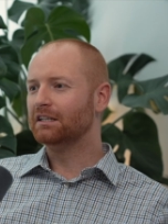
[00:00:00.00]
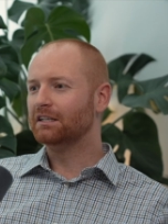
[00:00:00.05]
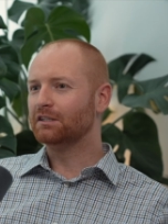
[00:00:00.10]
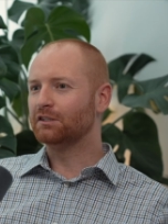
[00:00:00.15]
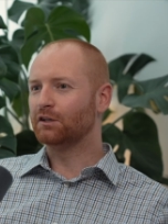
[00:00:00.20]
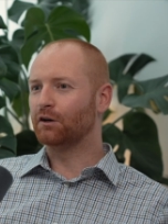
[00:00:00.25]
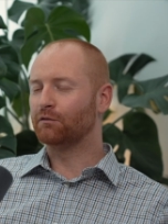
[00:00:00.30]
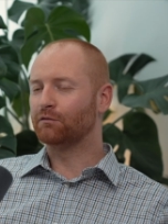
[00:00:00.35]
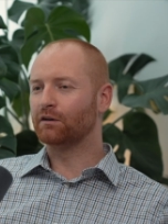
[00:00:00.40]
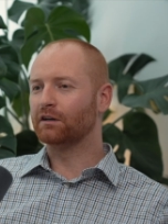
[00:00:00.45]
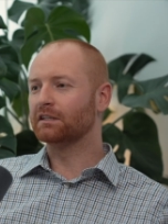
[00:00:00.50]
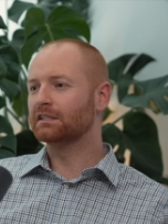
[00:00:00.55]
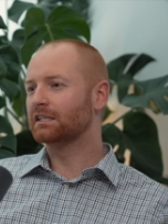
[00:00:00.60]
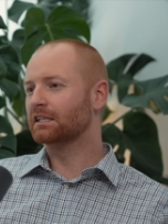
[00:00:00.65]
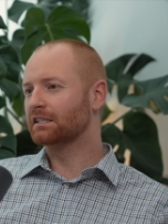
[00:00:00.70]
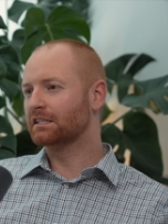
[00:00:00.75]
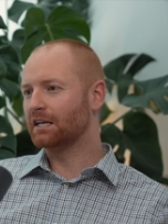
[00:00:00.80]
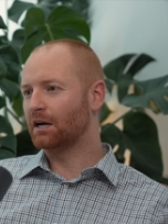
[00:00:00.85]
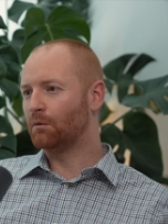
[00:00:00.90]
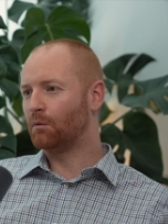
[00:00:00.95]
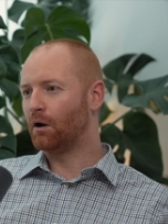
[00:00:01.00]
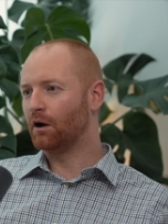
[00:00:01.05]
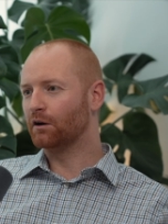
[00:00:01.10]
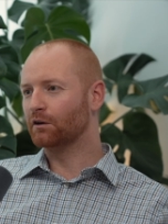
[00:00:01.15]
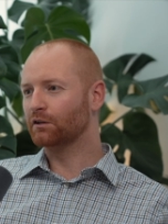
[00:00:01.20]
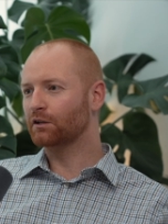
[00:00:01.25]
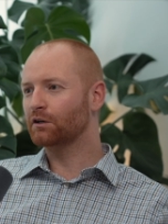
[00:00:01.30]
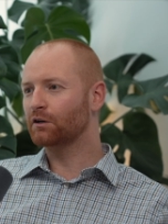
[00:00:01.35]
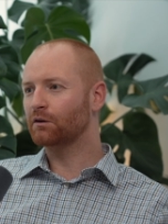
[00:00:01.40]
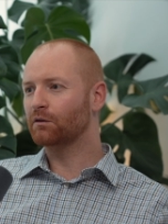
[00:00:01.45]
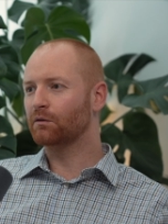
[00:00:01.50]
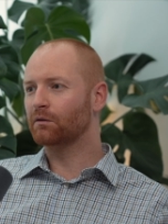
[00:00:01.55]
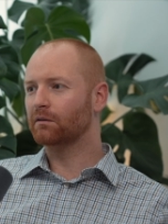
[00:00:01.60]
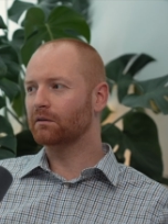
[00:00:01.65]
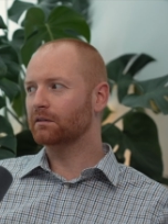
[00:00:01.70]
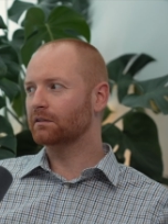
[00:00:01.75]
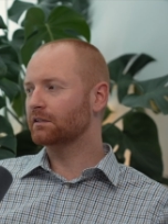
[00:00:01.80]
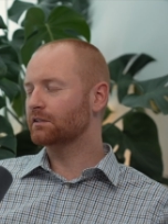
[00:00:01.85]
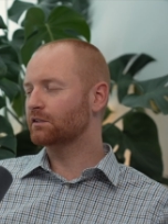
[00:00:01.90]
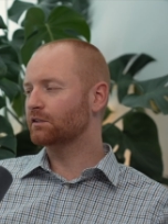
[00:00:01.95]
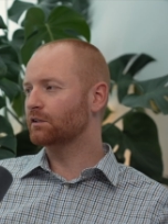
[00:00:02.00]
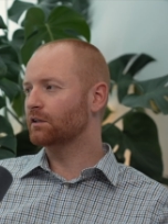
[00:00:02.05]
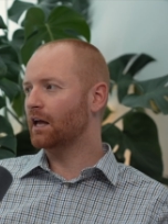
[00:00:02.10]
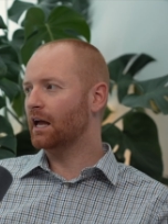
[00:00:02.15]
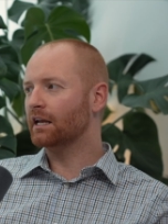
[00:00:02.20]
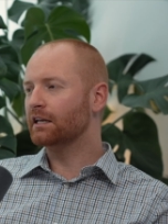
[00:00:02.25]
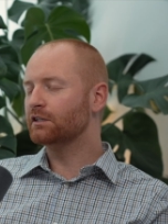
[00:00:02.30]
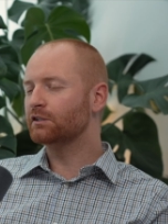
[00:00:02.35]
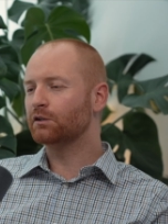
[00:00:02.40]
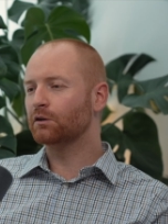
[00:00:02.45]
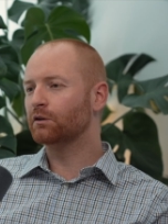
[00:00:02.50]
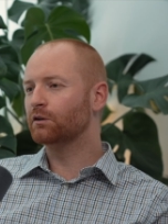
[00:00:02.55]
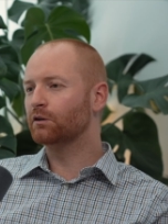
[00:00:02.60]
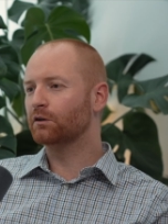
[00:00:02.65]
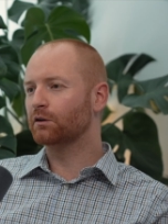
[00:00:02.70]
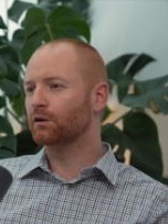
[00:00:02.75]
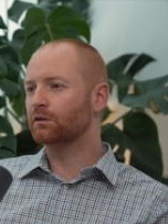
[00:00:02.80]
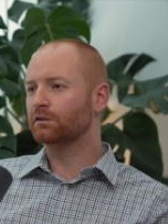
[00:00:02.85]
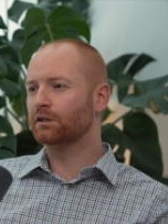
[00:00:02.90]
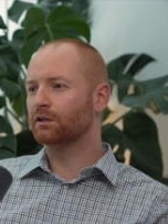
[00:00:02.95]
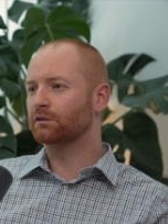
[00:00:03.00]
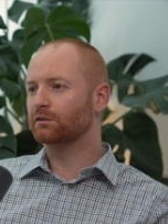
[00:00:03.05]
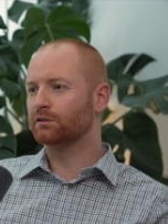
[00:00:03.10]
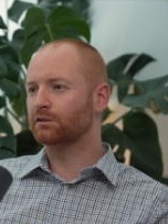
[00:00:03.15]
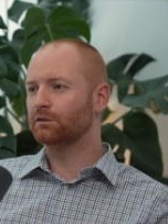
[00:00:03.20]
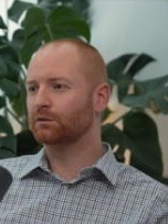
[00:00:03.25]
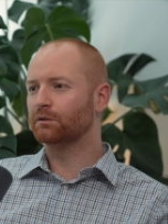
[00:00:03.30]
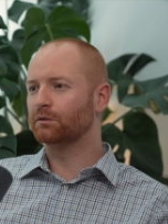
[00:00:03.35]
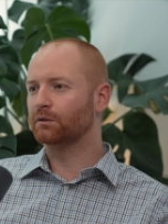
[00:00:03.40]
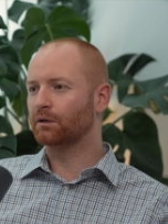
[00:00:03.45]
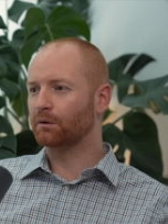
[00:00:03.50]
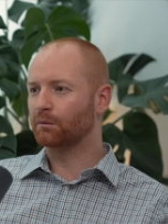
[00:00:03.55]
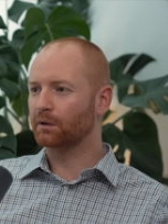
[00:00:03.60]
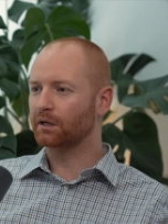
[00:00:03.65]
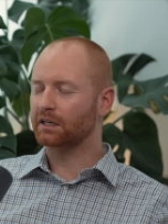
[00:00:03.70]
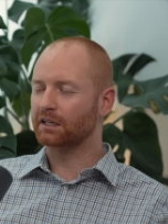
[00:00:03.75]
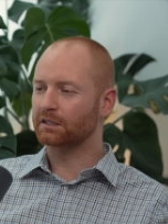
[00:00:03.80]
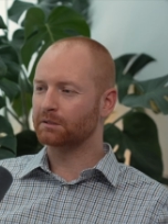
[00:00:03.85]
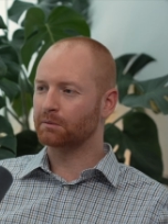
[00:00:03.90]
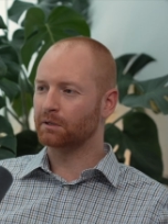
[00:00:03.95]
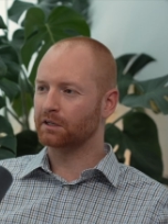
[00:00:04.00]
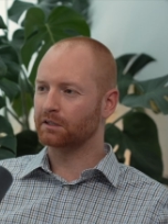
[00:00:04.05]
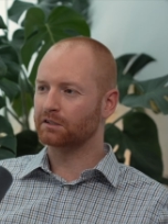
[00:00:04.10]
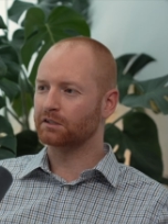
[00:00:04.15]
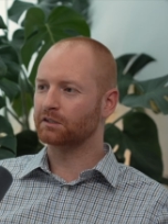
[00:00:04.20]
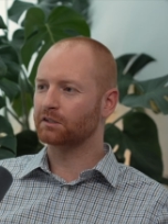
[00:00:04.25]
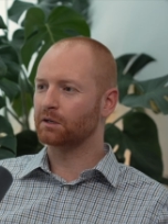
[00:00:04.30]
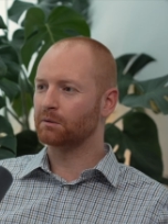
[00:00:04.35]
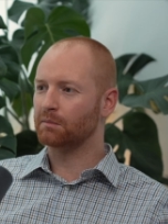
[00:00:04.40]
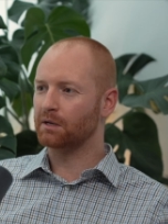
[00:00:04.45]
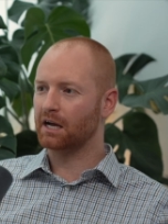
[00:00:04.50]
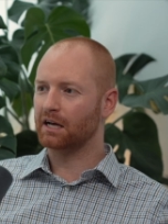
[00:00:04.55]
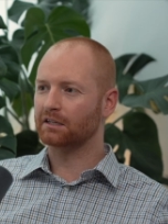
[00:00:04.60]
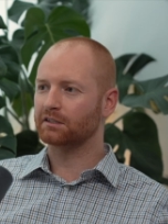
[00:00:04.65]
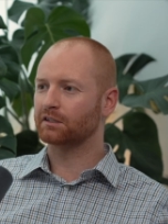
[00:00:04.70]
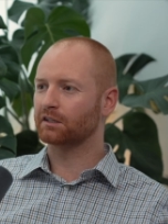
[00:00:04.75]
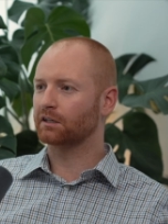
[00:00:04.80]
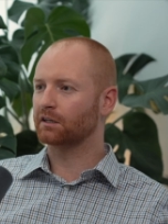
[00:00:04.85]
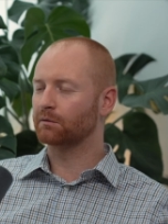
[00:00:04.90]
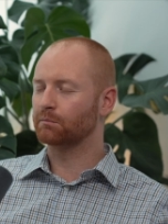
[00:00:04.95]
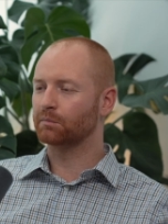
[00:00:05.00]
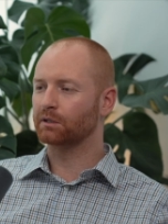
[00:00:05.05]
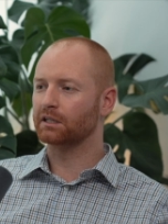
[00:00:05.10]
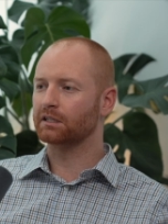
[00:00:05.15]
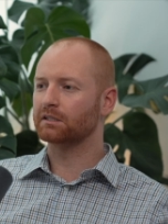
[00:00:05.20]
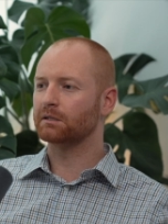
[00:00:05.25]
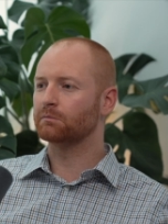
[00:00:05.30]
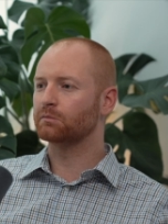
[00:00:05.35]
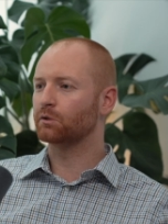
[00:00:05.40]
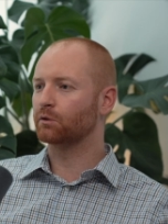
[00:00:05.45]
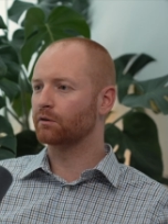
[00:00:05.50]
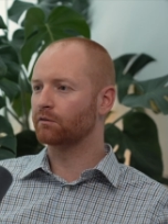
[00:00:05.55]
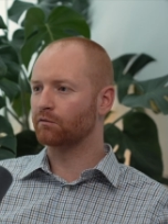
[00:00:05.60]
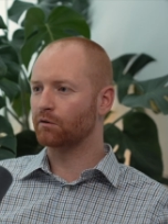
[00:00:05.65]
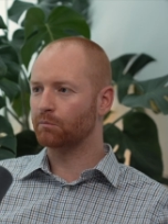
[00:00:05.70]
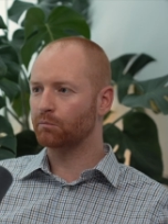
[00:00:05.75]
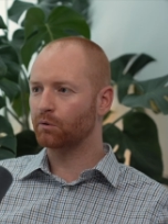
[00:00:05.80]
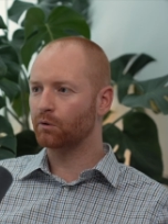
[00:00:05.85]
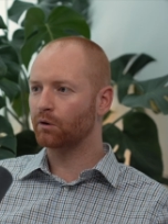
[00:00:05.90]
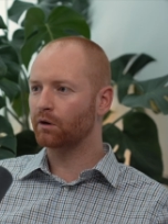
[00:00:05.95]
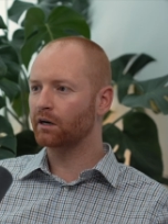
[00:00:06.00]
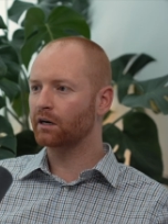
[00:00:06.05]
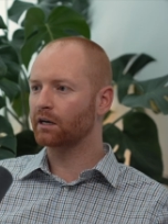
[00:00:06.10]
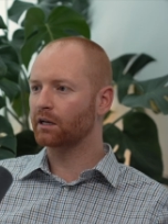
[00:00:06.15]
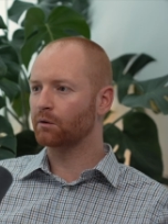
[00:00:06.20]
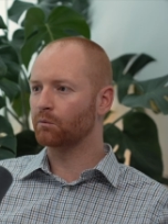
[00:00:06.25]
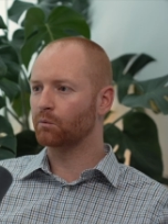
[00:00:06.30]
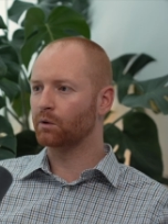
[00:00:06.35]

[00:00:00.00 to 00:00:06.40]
So, for instance, at Waterloo, any student who goes out into a work experience is going to be asked to complete some sort of report in